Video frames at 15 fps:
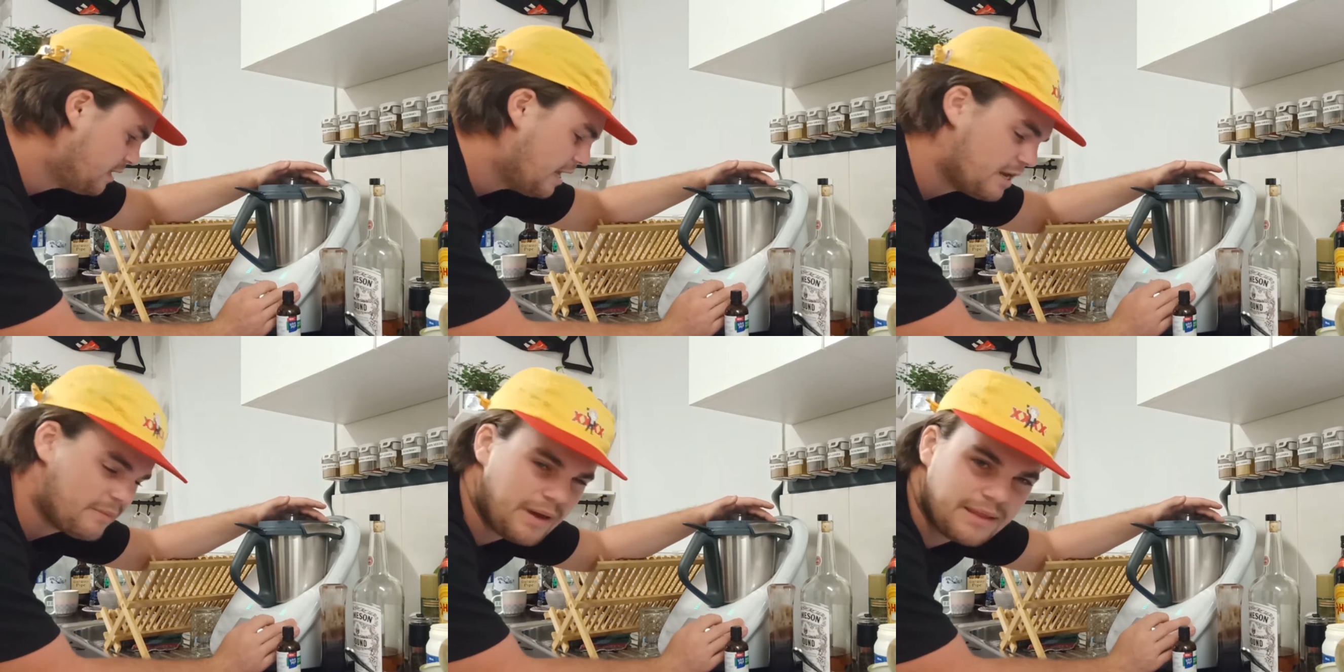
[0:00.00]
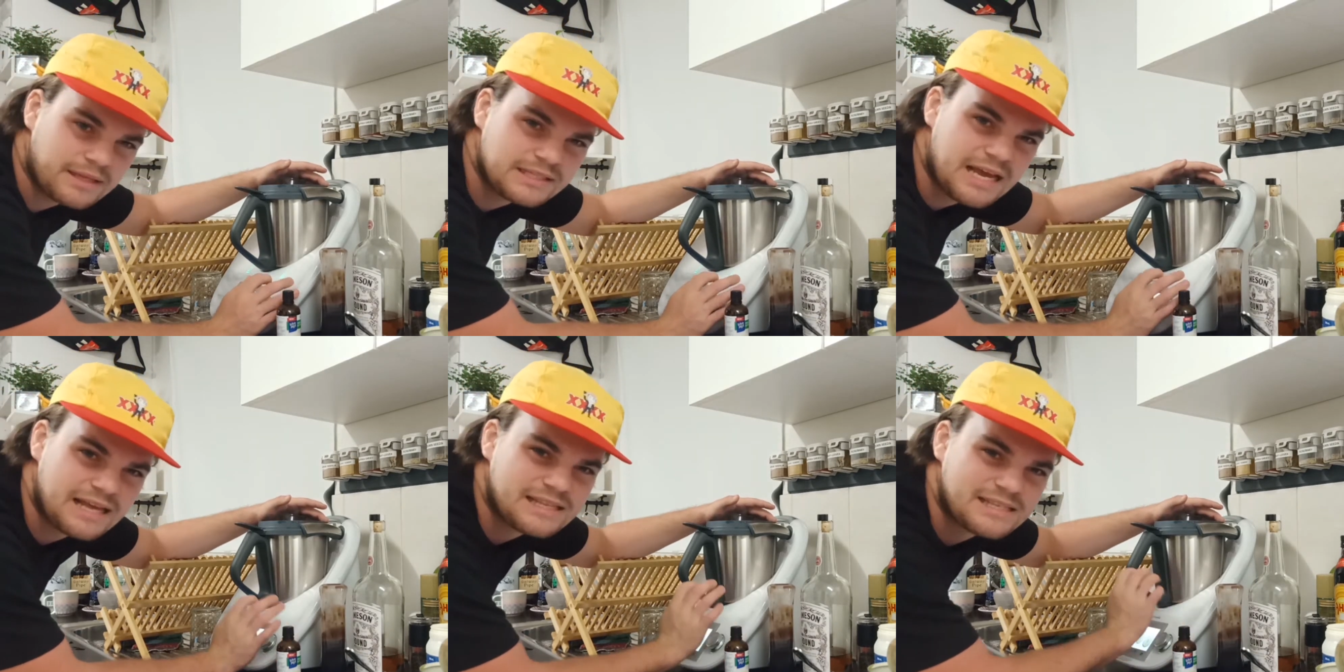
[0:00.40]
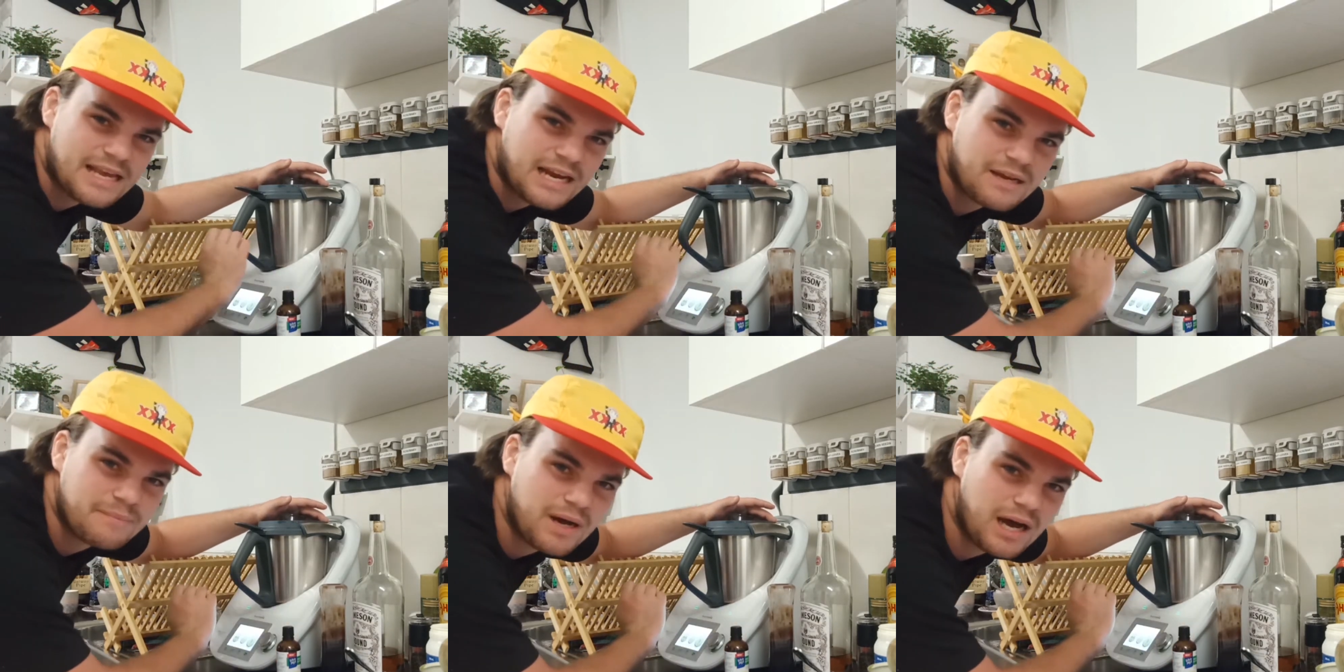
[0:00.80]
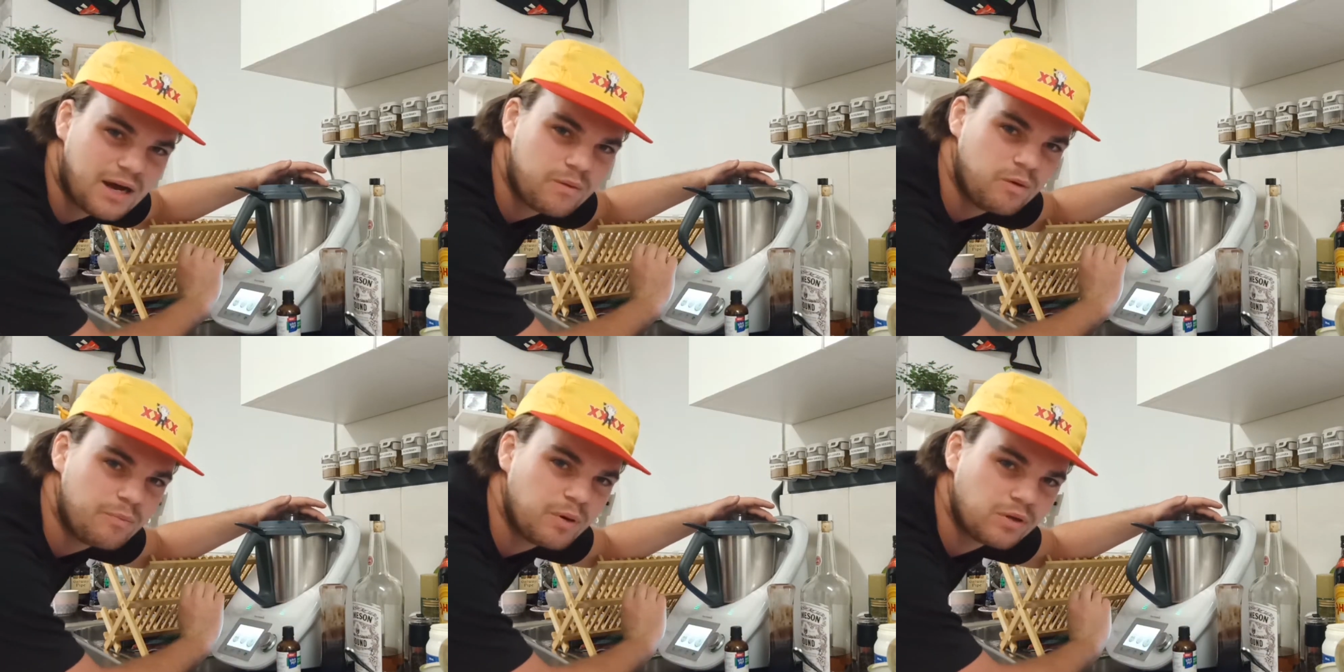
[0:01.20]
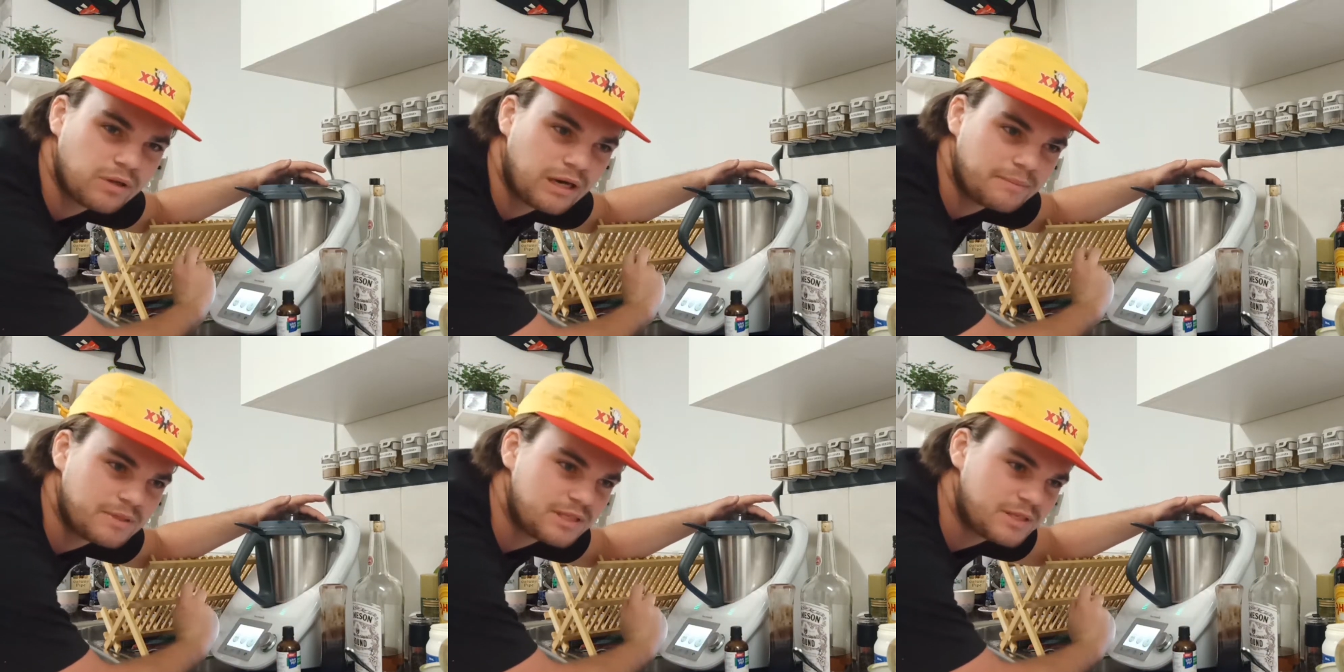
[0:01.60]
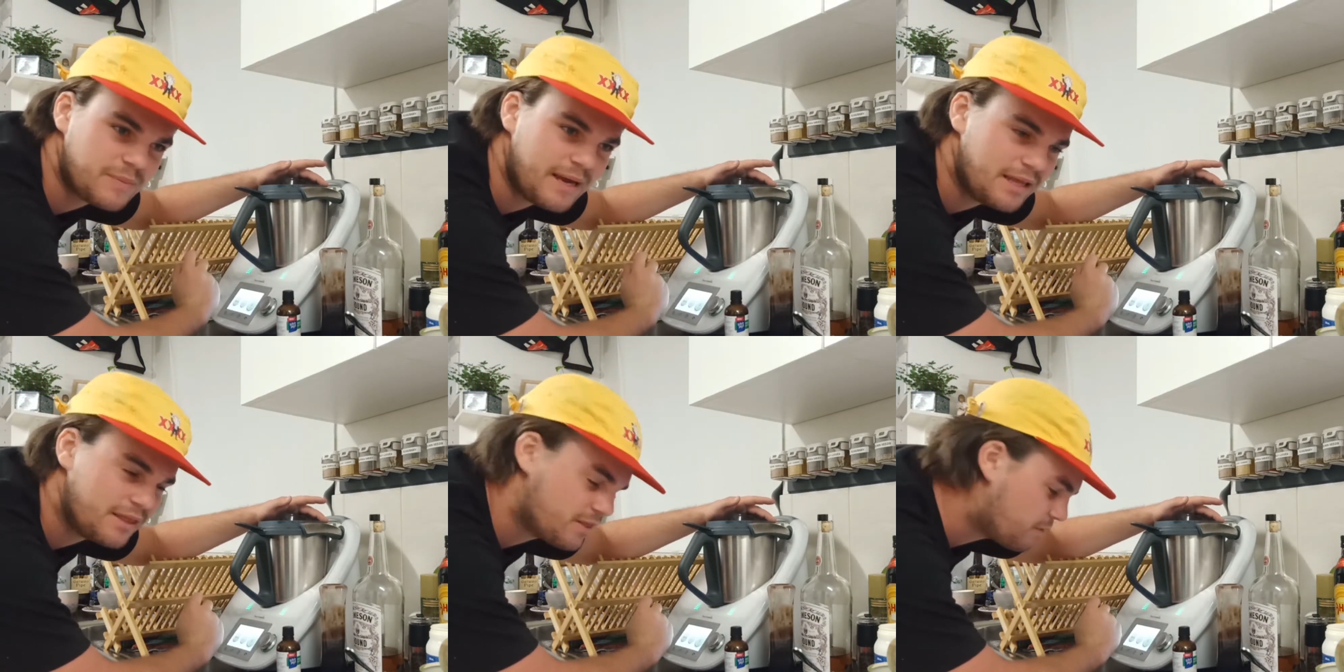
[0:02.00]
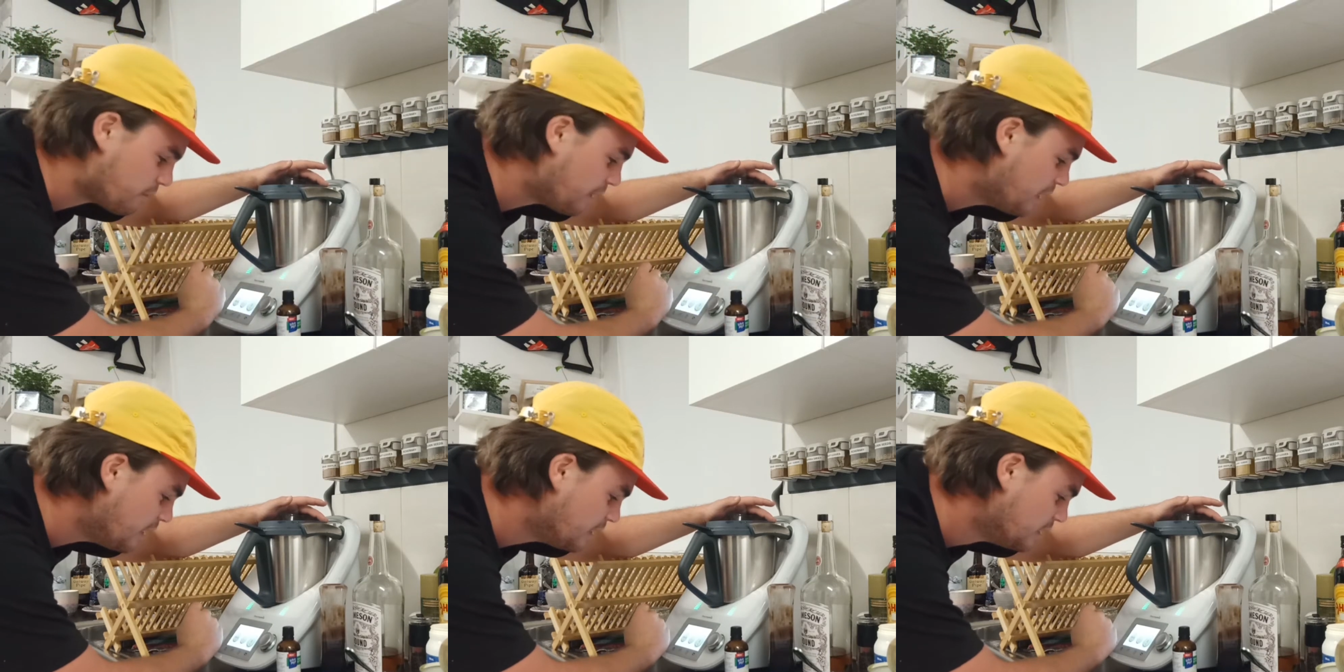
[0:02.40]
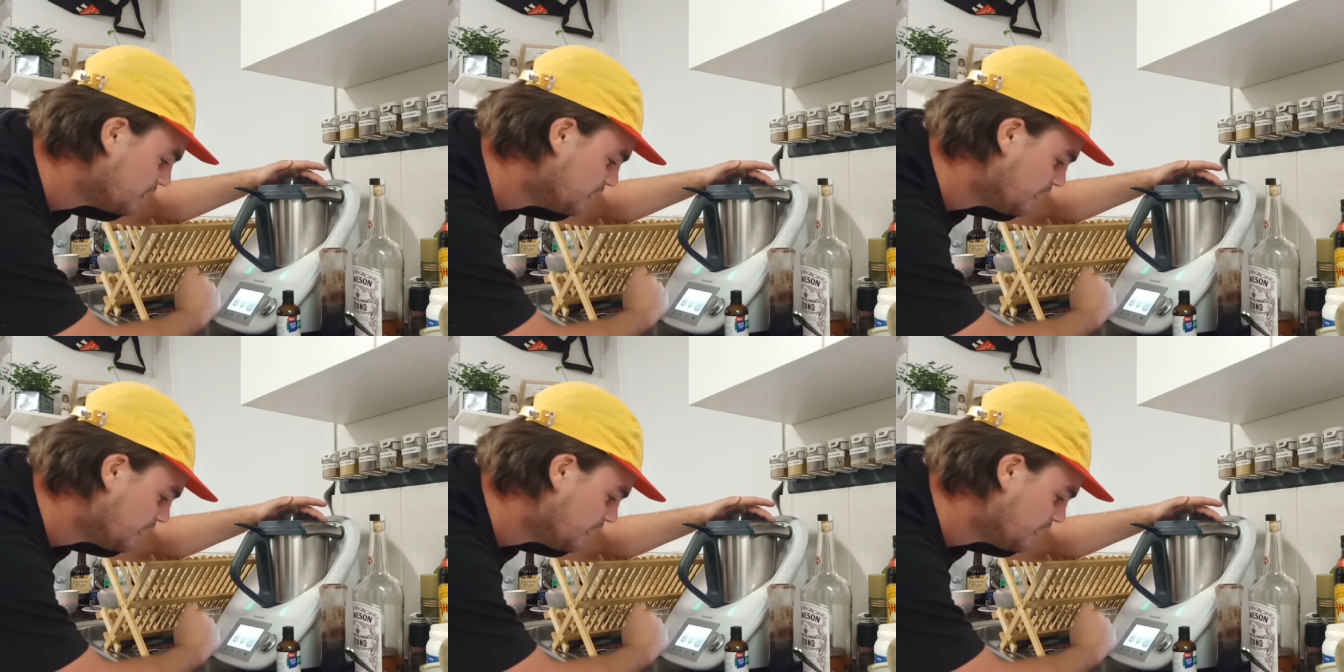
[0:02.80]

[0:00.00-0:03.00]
At about the 10-second mark we'll pull it up to speed 3,